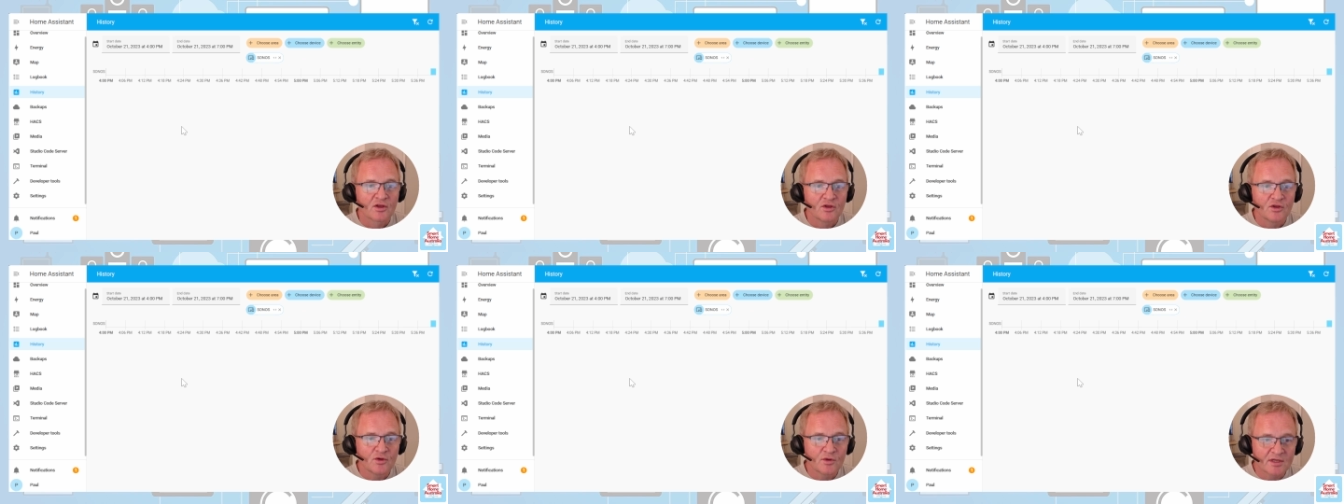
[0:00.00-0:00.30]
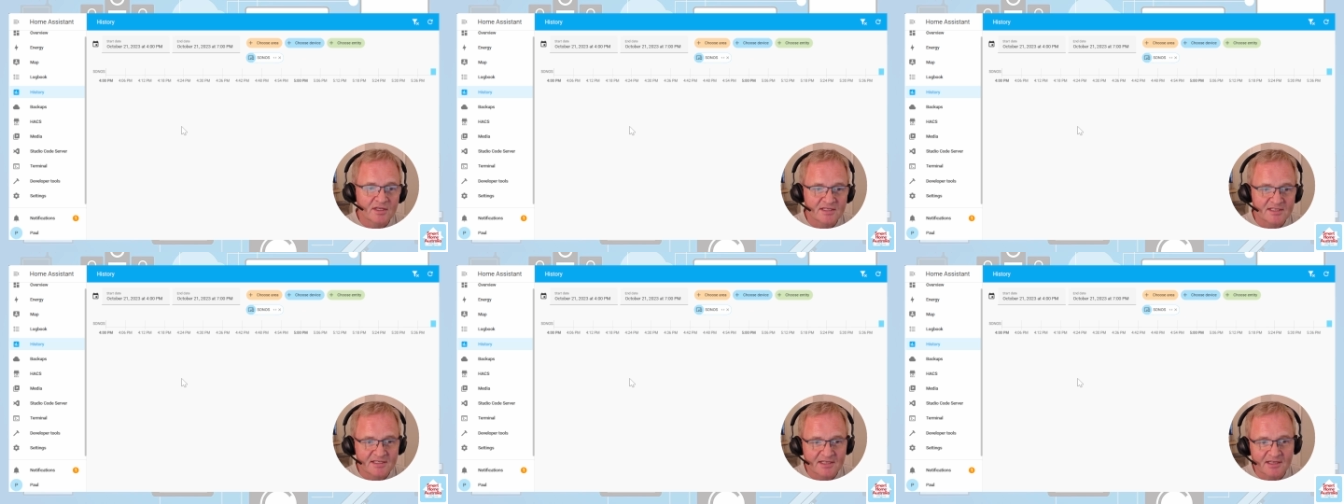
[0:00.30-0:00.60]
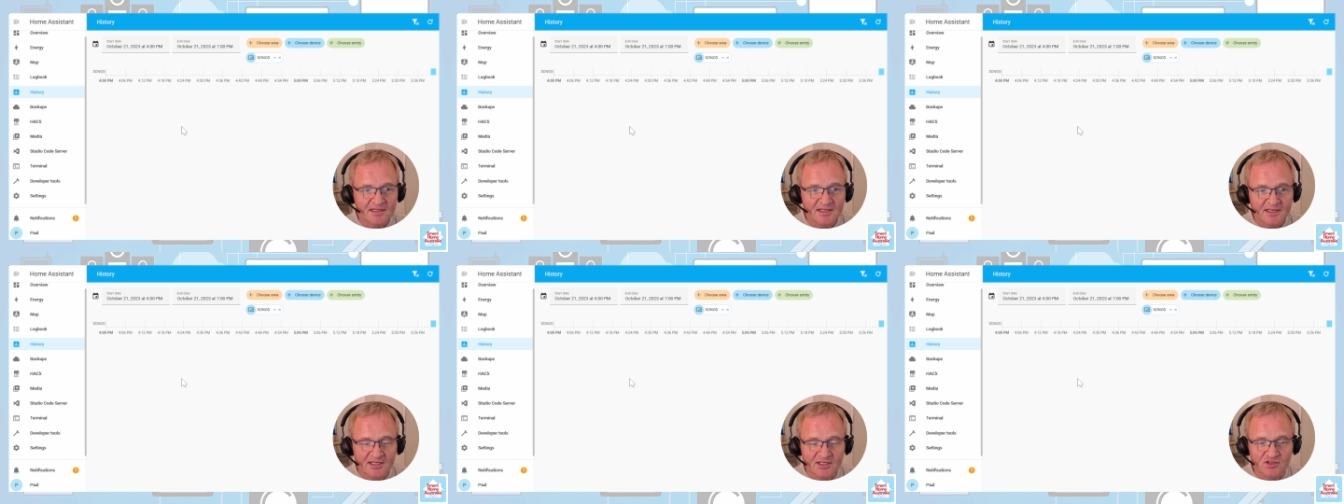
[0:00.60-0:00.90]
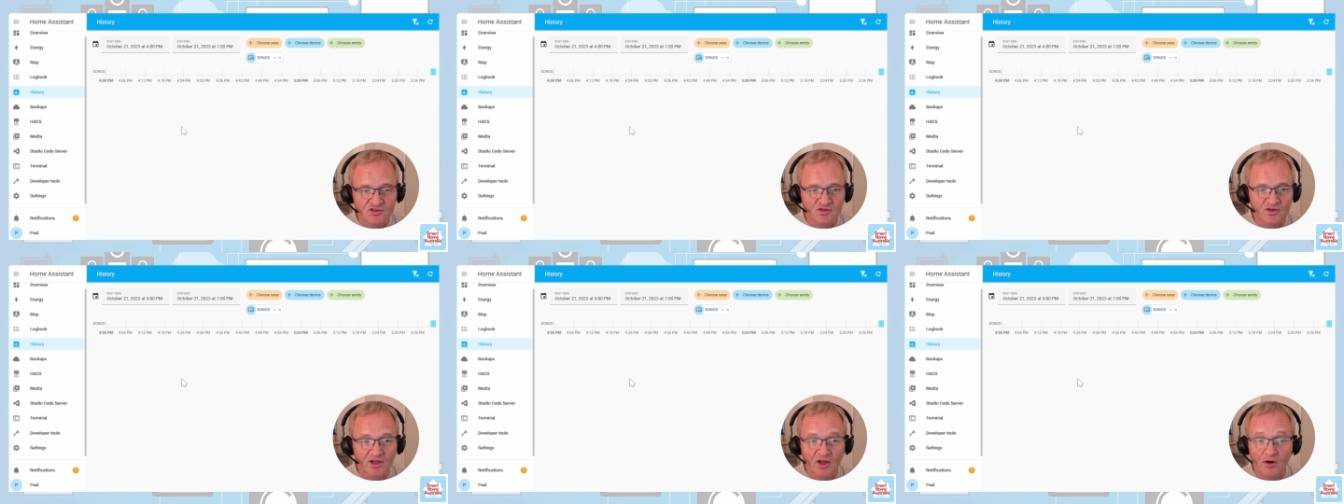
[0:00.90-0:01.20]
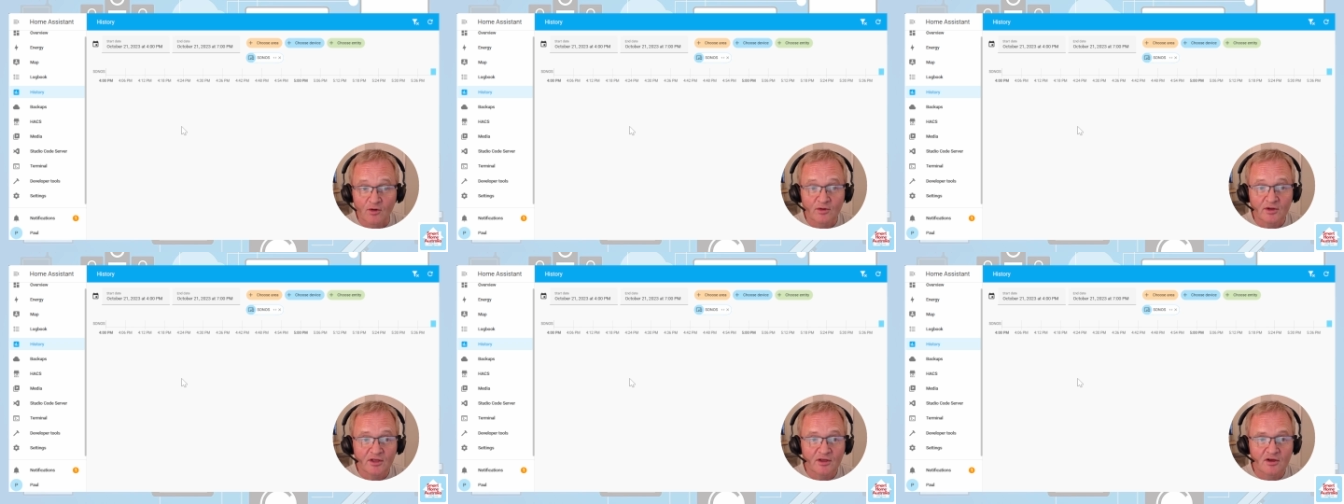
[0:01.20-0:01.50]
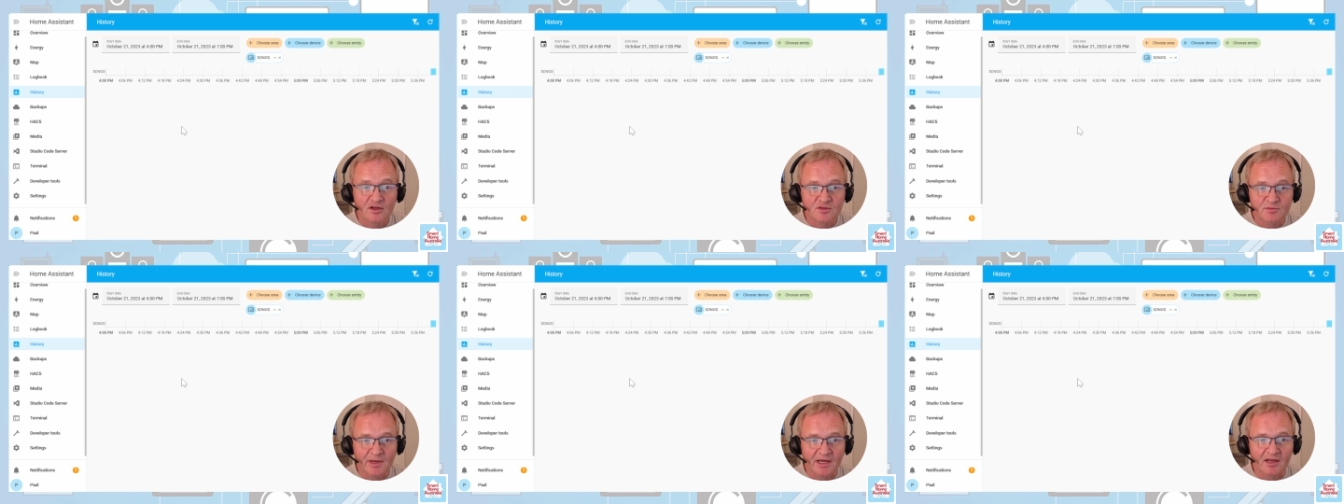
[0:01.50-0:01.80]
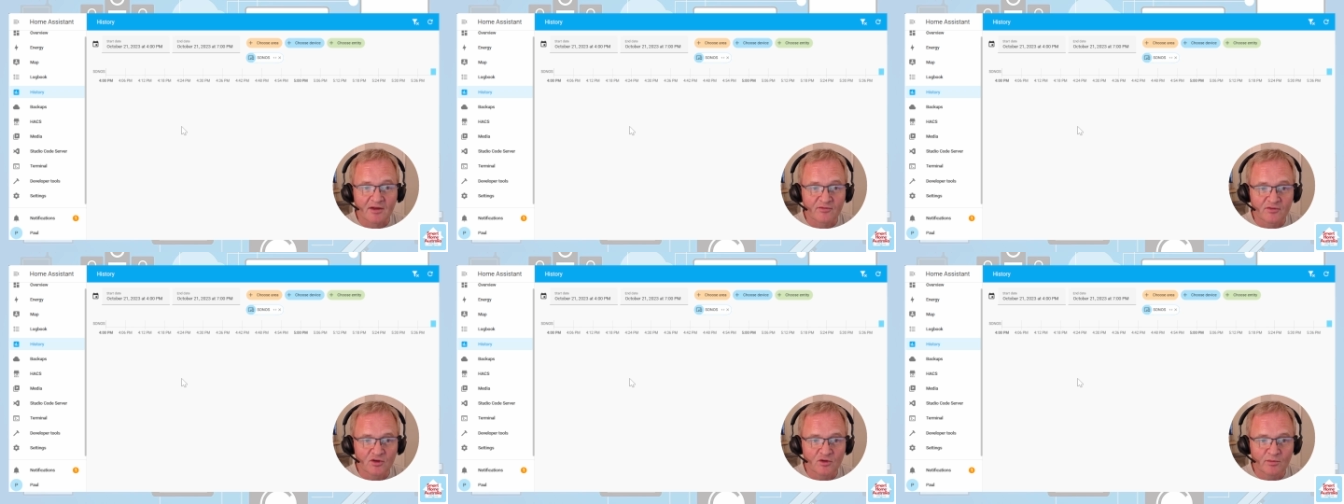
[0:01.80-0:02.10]
You can see the history only goes back
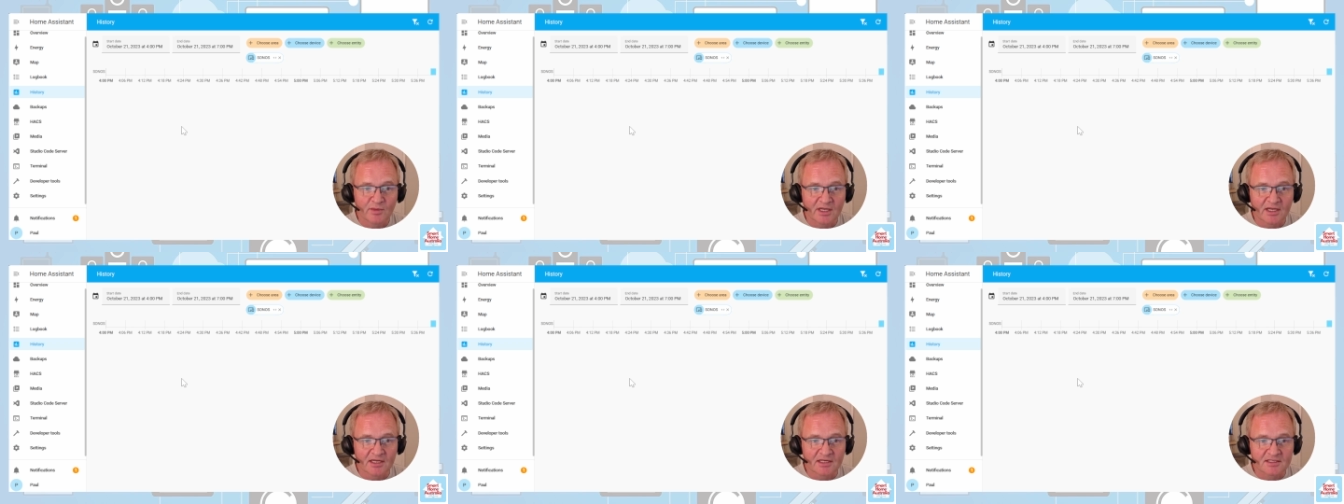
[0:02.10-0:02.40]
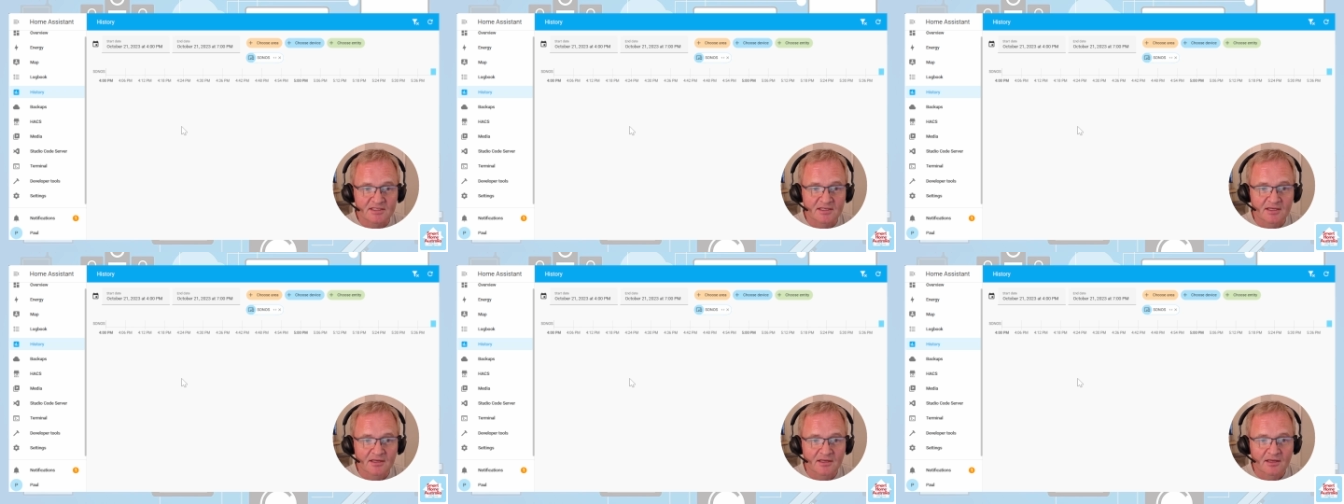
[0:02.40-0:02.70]
a few minutes